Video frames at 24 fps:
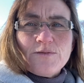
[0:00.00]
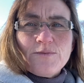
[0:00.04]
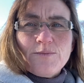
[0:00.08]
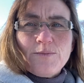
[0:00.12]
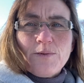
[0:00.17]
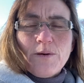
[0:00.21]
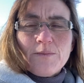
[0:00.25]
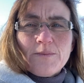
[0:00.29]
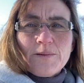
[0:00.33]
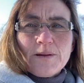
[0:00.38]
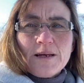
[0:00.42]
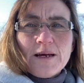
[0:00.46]

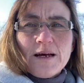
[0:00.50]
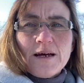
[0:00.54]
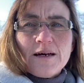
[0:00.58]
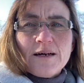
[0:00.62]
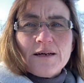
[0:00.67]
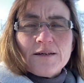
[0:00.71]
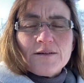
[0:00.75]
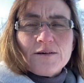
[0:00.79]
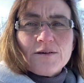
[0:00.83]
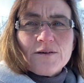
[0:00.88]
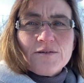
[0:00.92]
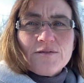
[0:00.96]
probably
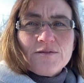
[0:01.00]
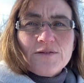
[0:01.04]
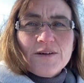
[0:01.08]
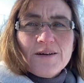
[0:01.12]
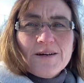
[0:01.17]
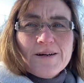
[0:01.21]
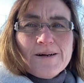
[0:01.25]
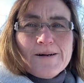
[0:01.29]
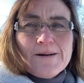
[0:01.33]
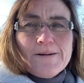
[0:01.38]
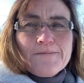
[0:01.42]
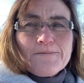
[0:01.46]
heard of,
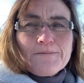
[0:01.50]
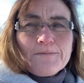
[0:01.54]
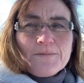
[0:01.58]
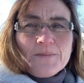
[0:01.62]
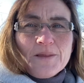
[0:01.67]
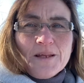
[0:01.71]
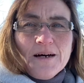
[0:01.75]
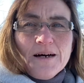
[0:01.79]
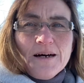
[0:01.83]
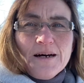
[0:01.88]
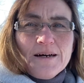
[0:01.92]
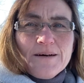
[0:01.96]

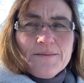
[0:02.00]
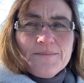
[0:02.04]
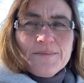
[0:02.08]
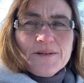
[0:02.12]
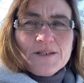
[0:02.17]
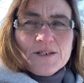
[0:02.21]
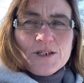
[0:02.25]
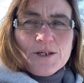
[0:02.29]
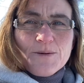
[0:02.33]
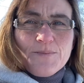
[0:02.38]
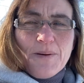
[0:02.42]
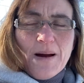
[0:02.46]

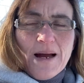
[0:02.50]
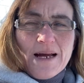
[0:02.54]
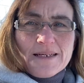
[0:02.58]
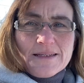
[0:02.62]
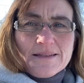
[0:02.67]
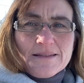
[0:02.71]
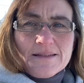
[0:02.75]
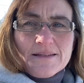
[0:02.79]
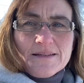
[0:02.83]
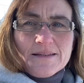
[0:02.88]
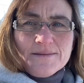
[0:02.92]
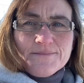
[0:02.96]
and she
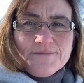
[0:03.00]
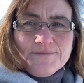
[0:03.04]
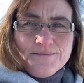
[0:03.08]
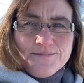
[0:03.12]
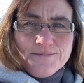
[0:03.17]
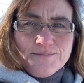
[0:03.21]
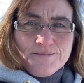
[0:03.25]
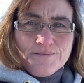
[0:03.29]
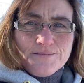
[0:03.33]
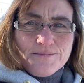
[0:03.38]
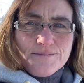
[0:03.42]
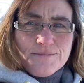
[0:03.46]
paints
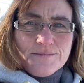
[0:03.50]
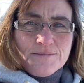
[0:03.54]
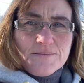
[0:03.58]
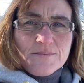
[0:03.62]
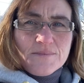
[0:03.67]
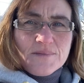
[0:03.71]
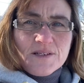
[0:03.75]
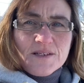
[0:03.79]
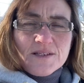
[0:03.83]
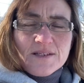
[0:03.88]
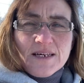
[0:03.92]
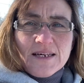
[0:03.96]

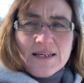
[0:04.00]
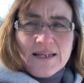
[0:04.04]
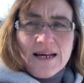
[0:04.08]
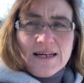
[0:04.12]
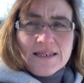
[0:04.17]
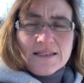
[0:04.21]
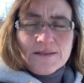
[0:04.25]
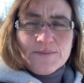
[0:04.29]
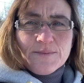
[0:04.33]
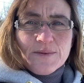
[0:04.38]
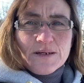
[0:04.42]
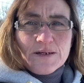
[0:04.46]
the
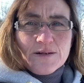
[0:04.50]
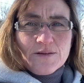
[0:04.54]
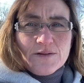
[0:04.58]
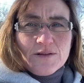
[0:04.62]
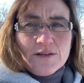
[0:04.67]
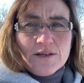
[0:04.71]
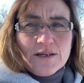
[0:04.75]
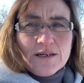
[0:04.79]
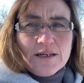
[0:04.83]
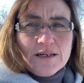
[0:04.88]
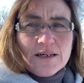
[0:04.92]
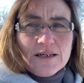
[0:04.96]
anatomy on
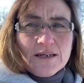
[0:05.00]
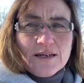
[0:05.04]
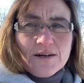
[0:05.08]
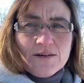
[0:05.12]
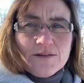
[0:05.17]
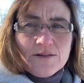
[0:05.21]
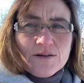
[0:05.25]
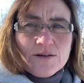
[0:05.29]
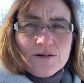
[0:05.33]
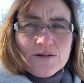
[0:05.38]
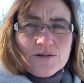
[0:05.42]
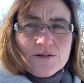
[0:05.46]

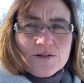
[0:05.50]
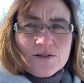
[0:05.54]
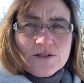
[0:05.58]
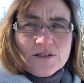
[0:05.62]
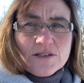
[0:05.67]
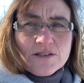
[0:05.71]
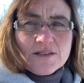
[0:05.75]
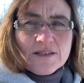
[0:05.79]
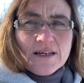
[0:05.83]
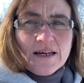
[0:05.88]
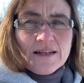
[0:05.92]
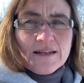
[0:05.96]
the
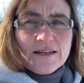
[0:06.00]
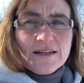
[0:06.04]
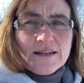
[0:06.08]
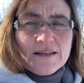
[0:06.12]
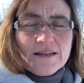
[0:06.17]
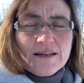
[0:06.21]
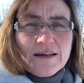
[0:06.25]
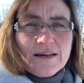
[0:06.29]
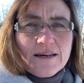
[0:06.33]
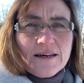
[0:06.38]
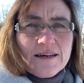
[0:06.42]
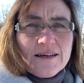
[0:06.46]
horses,
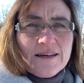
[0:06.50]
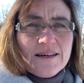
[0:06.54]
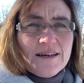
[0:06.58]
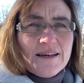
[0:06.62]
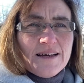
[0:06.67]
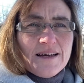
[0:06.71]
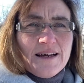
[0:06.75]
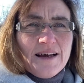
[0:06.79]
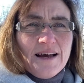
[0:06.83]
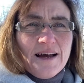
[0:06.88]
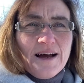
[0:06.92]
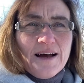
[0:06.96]
and
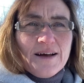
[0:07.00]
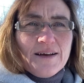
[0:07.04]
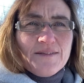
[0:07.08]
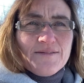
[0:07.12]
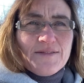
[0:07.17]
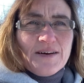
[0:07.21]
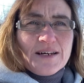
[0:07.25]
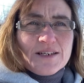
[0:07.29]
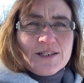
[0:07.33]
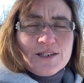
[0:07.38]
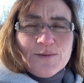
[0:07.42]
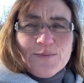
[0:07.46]
I've
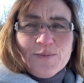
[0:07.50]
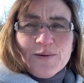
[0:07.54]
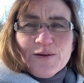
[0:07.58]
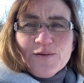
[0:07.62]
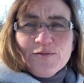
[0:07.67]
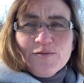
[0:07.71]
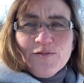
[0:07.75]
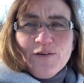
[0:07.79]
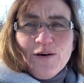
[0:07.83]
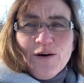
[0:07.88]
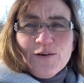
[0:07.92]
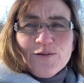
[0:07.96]
actually been
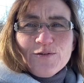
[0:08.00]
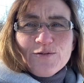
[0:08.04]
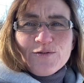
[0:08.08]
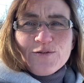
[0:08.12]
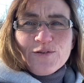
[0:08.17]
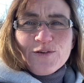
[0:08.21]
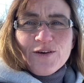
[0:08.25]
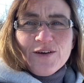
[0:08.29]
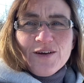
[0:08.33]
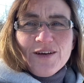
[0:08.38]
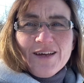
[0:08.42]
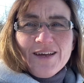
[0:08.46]

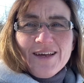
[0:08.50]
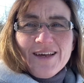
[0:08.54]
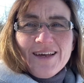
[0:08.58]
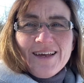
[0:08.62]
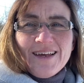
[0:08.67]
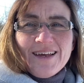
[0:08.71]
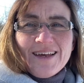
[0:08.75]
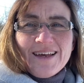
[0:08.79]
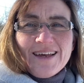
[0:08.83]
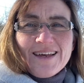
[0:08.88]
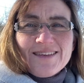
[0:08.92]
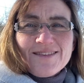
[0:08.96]
involved
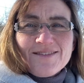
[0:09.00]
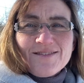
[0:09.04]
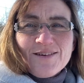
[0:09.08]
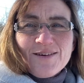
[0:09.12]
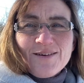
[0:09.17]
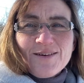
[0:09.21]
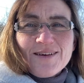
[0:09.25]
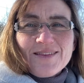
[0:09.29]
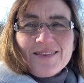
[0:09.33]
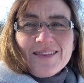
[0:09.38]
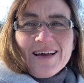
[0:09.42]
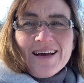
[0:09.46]
in
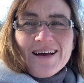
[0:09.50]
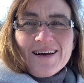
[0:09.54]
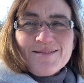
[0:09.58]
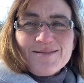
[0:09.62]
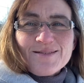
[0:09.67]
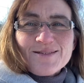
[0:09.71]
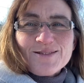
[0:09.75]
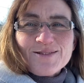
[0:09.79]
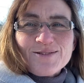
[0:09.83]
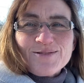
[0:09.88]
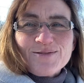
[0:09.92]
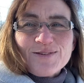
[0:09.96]
doing that,
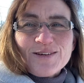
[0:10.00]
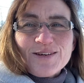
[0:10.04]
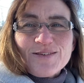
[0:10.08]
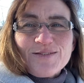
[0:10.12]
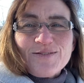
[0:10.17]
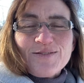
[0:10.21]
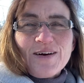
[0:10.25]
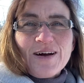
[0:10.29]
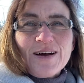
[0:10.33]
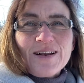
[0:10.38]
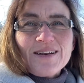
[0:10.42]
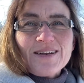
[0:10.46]
which was really
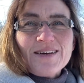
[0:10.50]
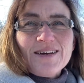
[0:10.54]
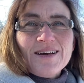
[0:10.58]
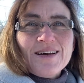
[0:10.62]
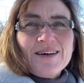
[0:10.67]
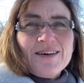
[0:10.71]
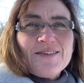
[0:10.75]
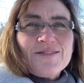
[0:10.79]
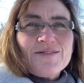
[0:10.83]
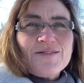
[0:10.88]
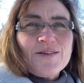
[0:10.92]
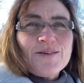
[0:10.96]
fun.
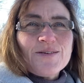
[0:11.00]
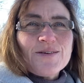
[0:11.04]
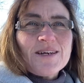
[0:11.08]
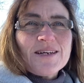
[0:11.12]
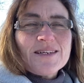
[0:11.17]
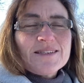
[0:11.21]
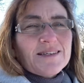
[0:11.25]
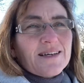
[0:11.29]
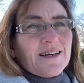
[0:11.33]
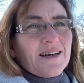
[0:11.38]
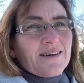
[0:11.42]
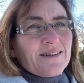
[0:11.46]
A few
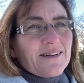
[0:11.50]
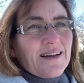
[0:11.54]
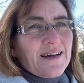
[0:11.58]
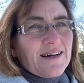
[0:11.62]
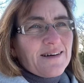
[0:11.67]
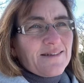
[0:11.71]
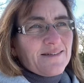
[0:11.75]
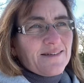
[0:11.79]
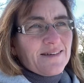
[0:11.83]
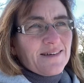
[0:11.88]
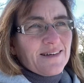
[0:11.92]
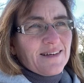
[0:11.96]
years ago
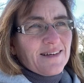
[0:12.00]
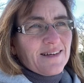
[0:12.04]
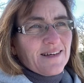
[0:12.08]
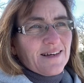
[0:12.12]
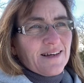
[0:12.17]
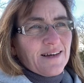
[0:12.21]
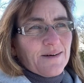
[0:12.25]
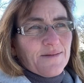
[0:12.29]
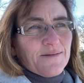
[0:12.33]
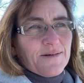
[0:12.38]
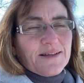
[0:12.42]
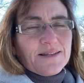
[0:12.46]
now,
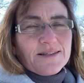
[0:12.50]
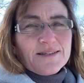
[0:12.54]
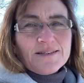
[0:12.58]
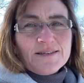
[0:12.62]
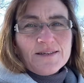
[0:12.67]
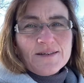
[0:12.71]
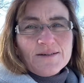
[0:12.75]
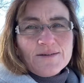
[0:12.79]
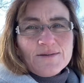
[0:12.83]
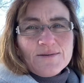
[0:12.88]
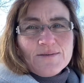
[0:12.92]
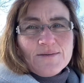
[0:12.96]
I went
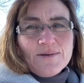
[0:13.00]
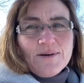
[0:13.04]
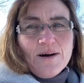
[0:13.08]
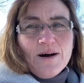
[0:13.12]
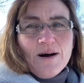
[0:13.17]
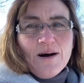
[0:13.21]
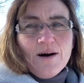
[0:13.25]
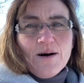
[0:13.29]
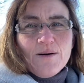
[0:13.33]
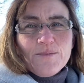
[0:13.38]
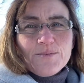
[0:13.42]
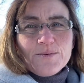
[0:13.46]
to
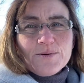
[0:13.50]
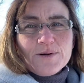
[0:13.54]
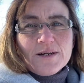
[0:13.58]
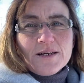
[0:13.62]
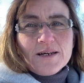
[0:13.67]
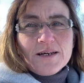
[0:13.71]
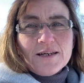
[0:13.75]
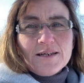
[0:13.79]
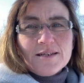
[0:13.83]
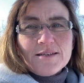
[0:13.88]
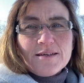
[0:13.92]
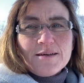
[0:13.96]

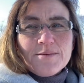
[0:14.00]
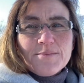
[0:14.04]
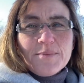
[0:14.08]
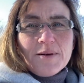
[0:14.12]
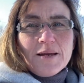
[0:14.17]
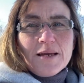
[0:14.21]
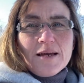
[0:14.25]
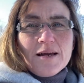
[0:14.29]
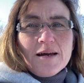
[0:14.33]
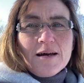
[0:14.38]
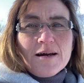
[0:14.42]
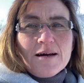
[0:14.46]
Hartpury to
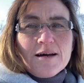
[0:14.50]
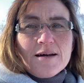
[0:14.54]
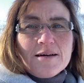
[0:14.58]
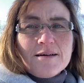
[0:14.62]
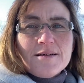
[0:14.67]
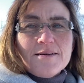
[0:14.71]
meet her,